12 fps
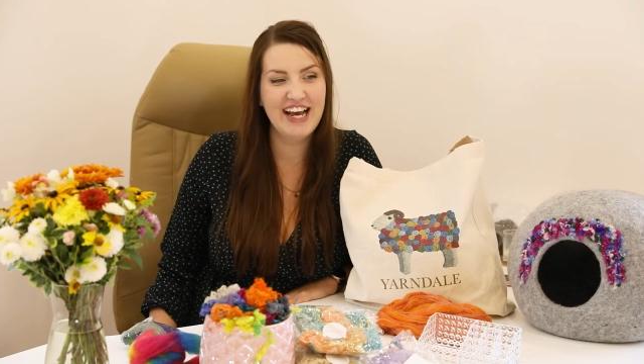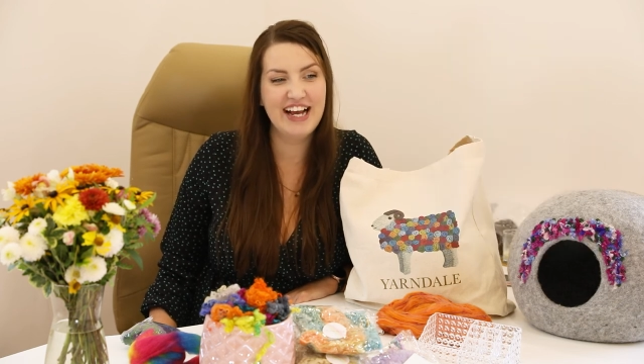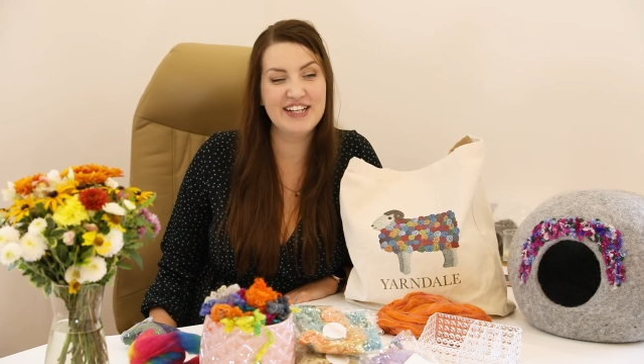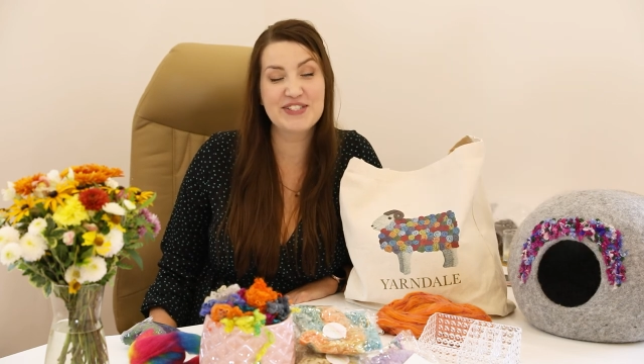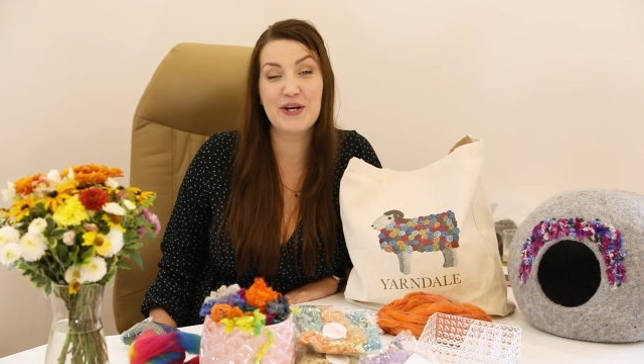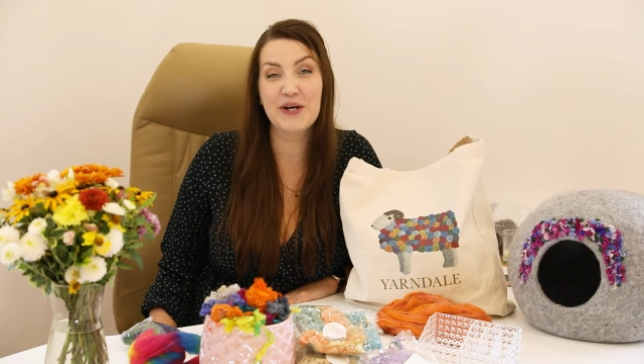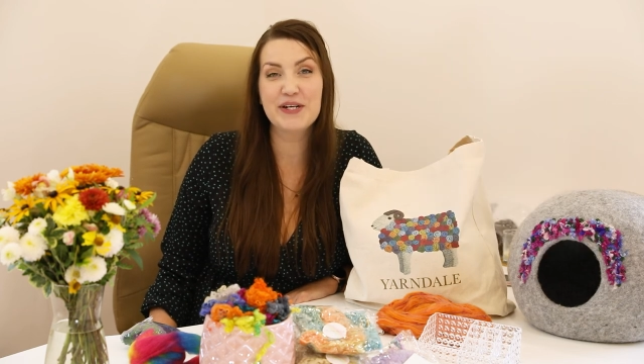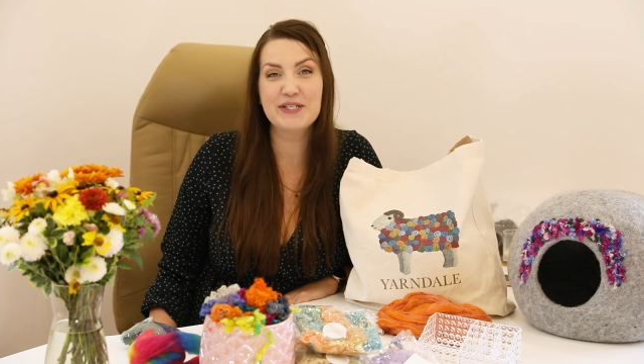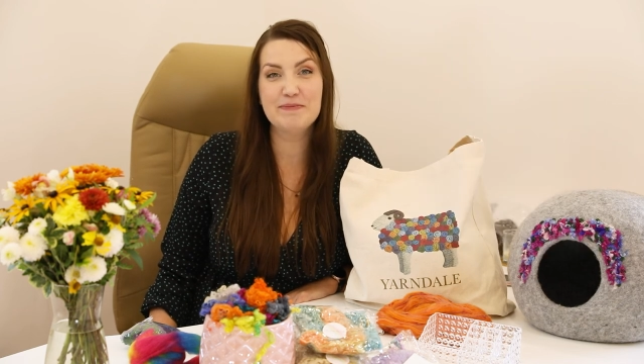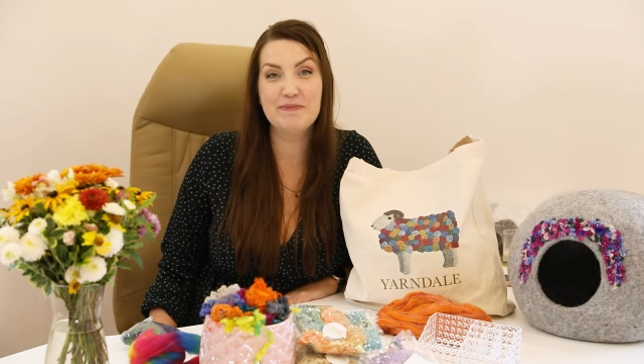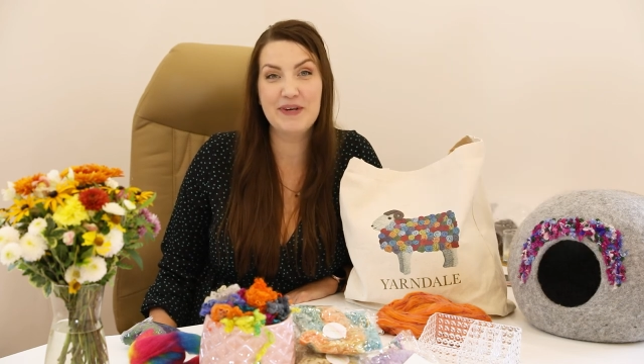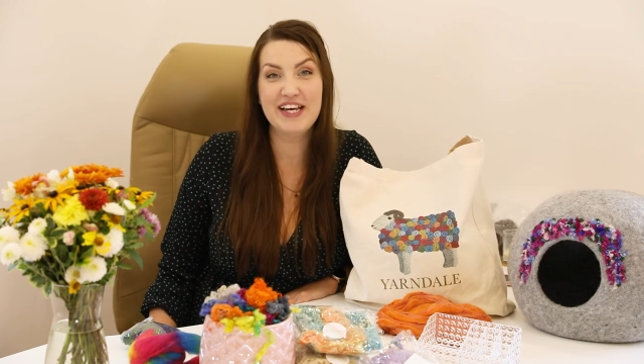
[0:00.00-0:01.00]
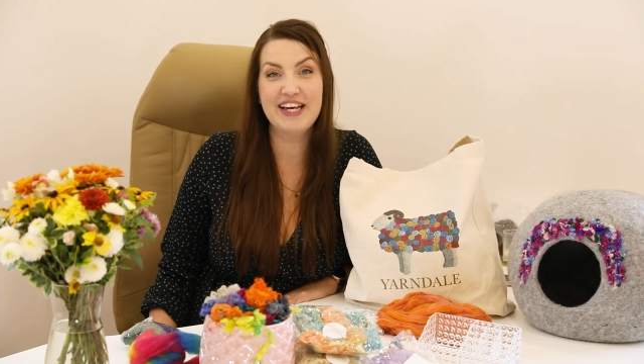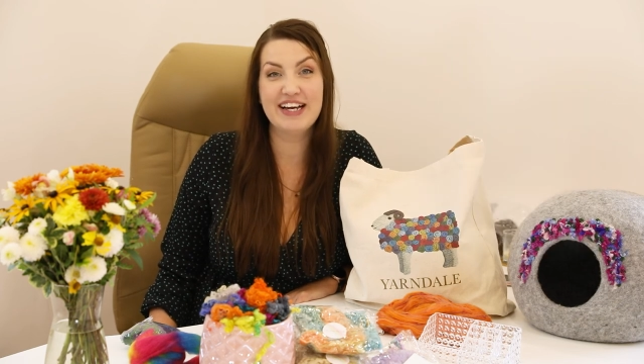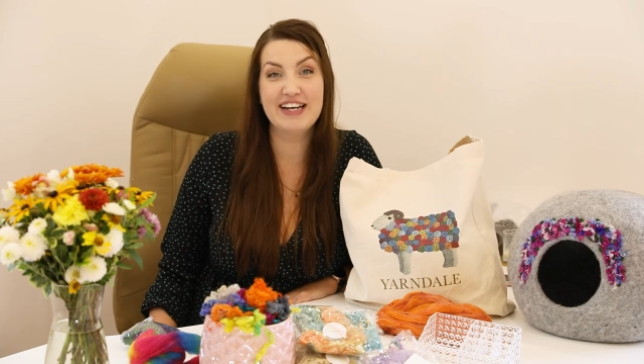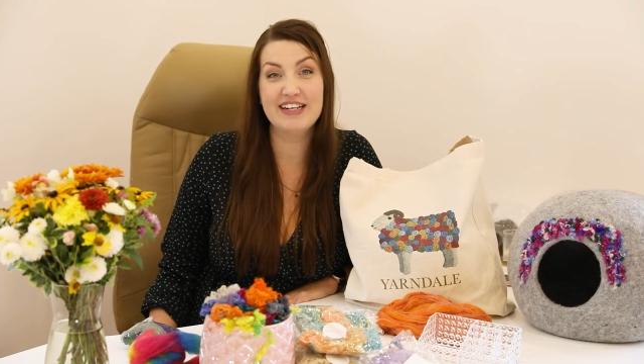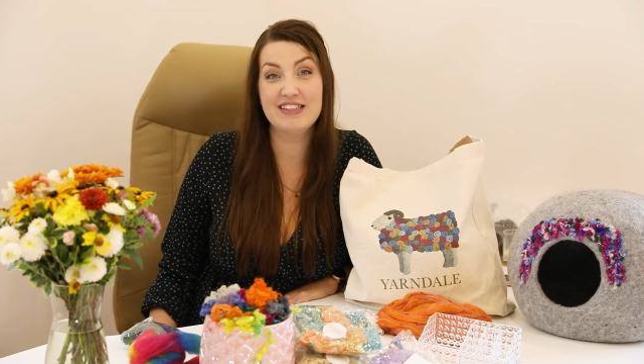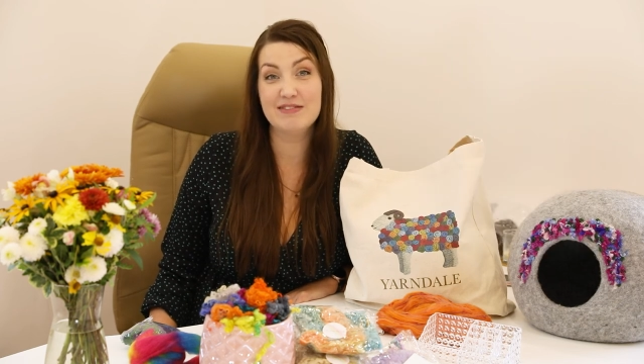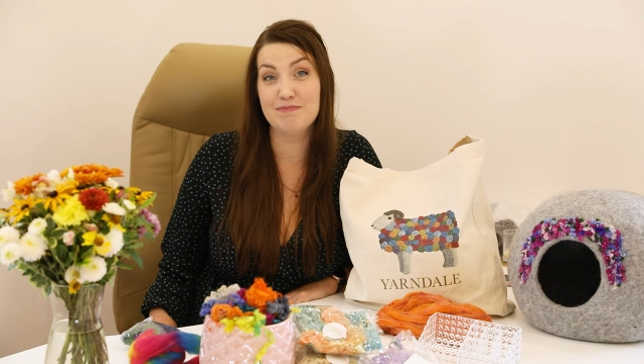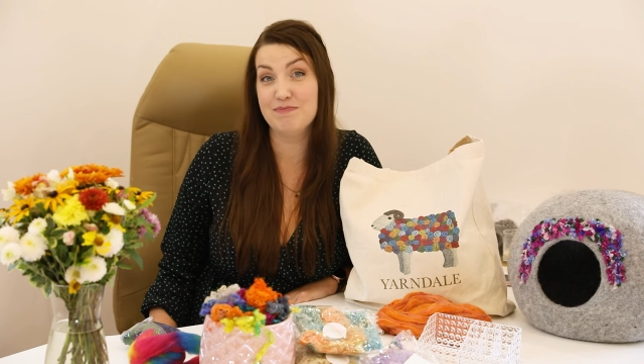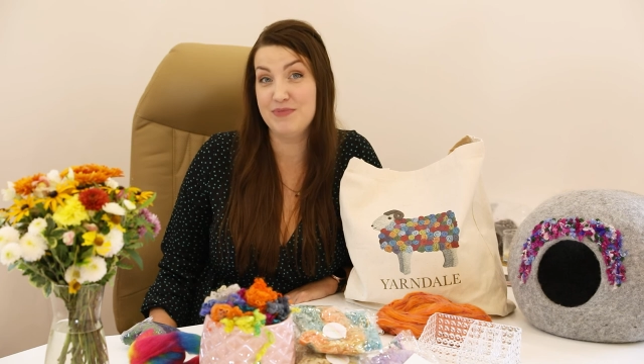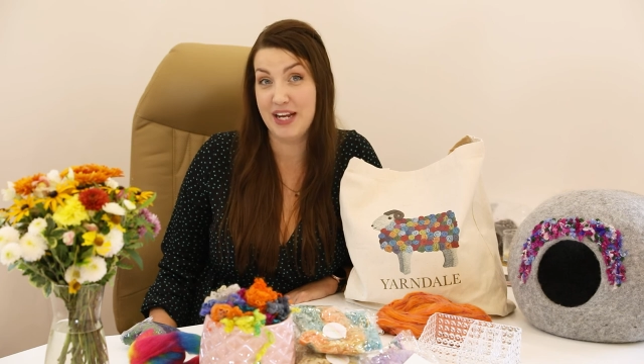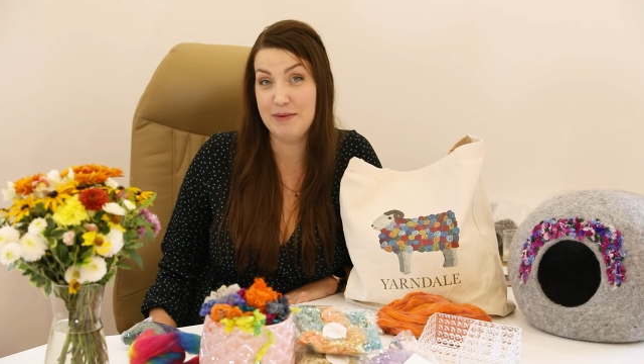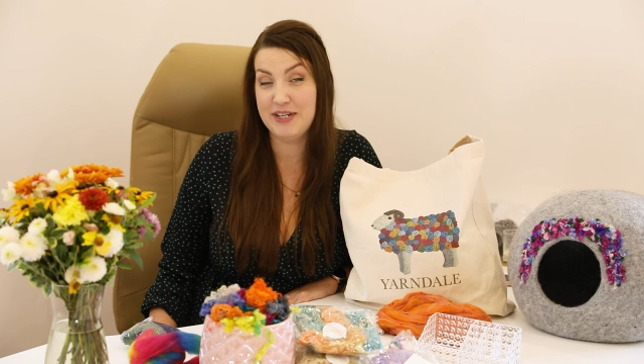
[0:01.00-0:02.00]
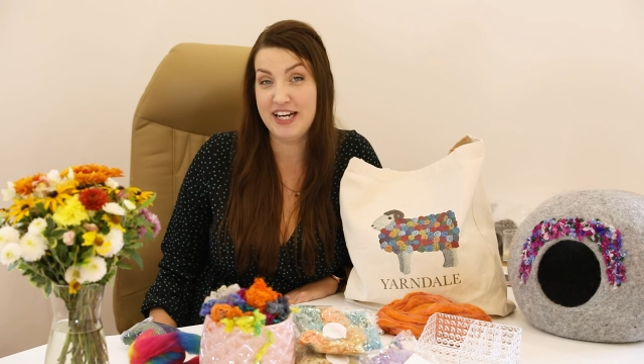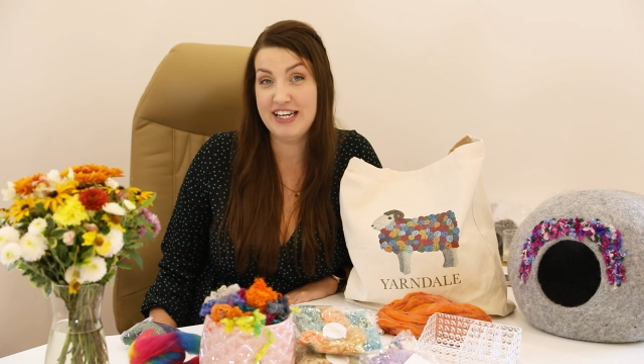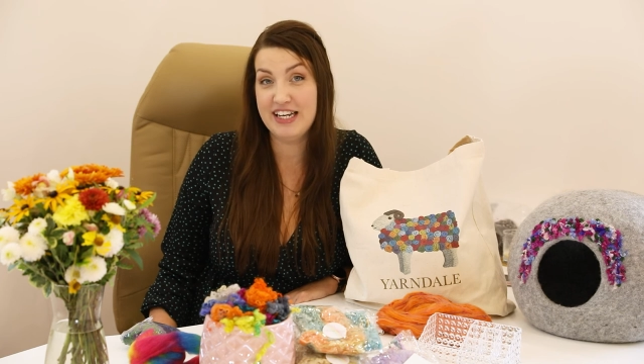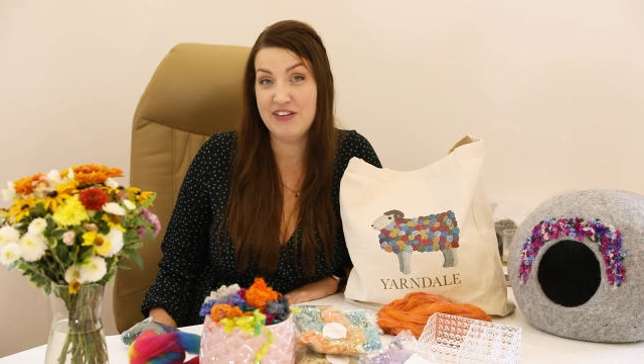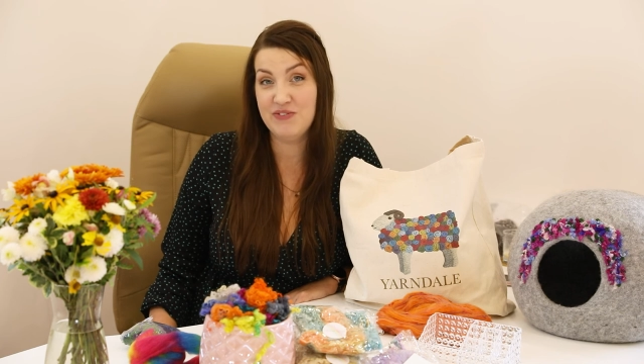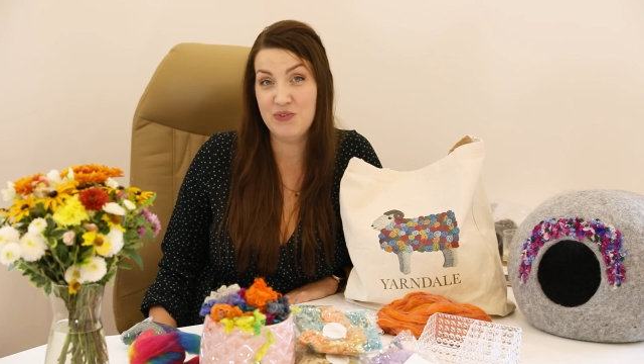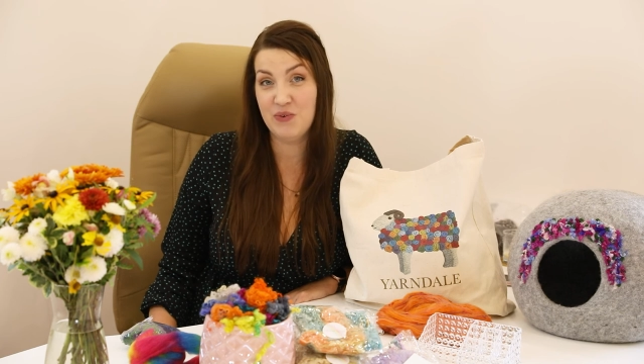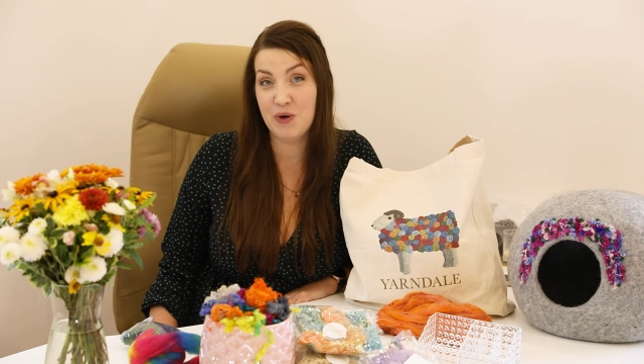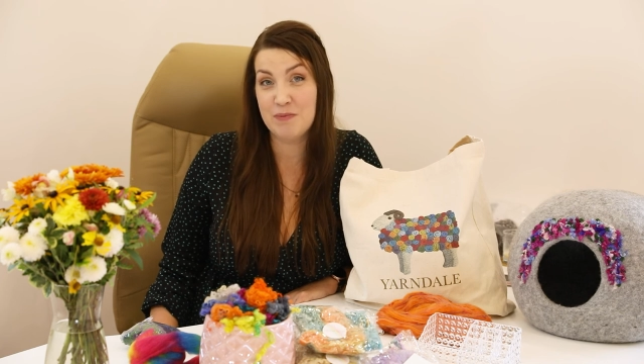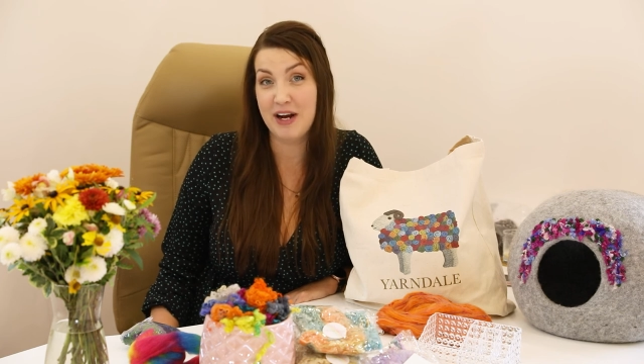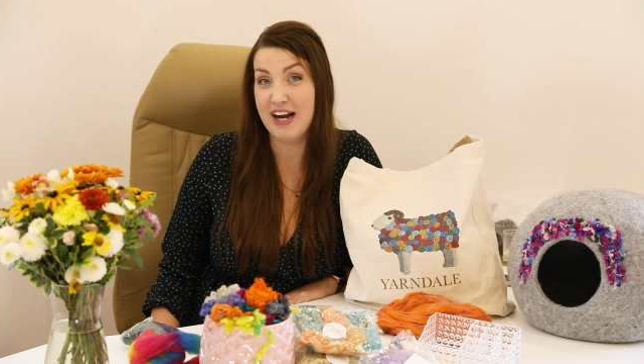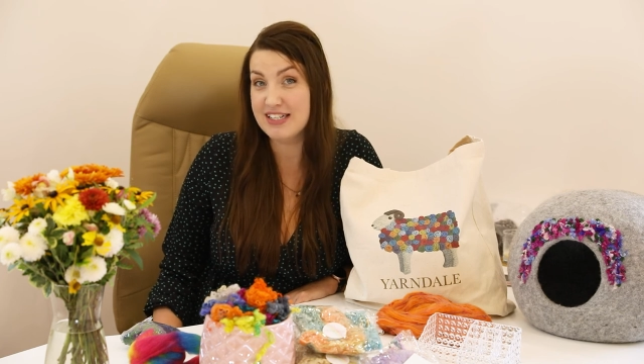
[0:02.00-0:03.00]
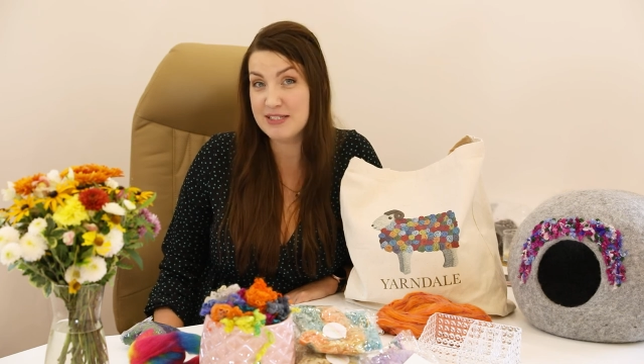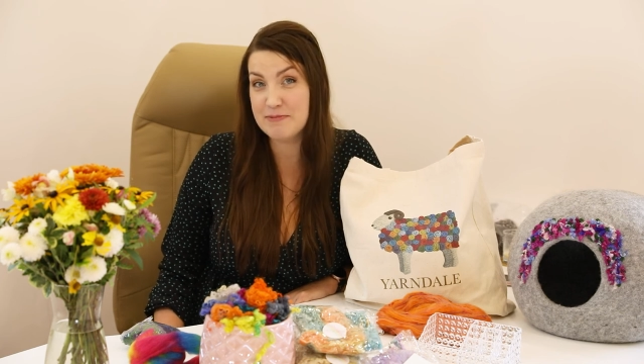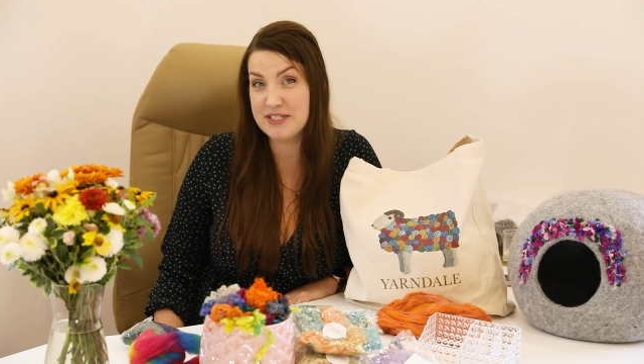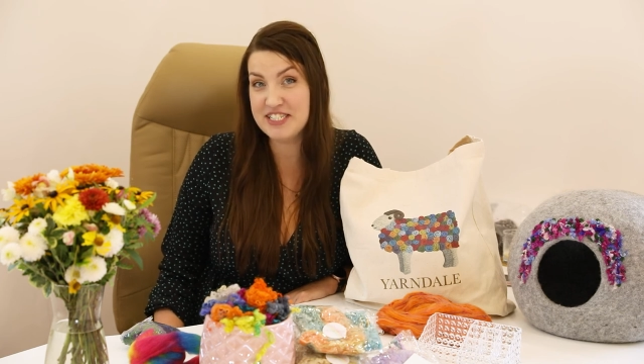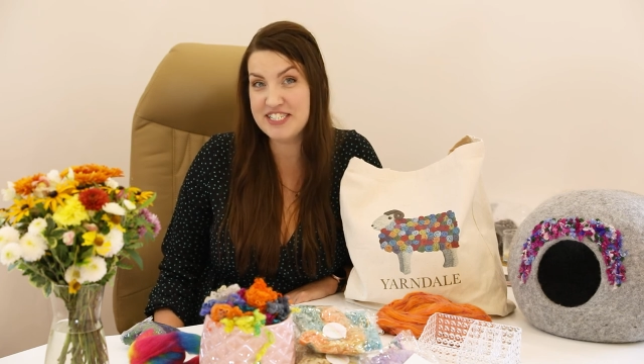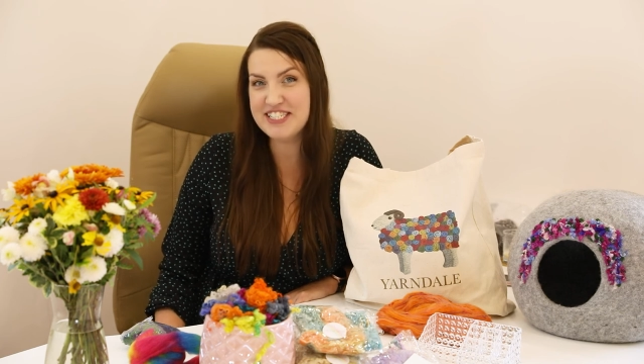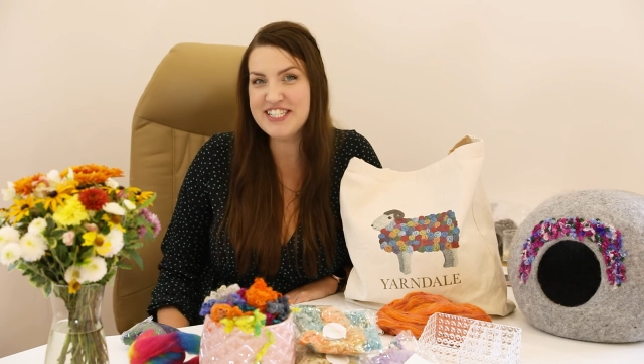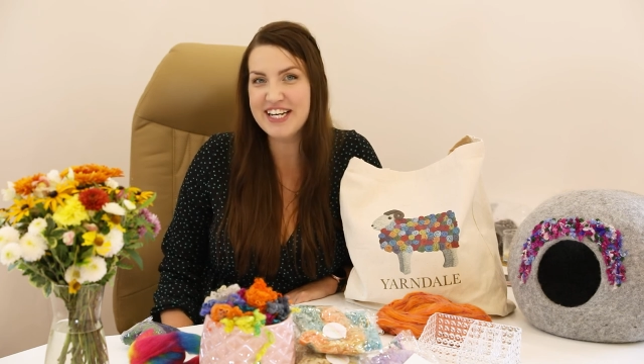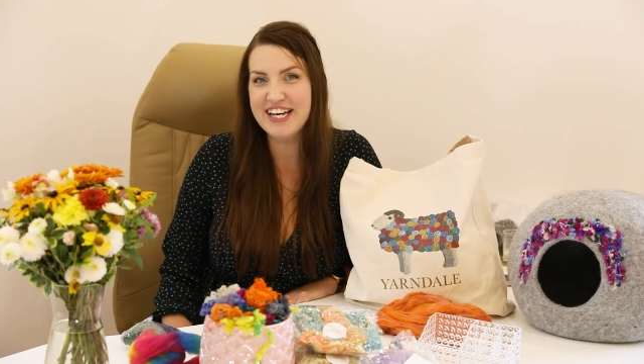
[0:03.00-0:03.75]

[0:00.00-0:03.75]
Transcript: It's going to be a name day gift for my husband,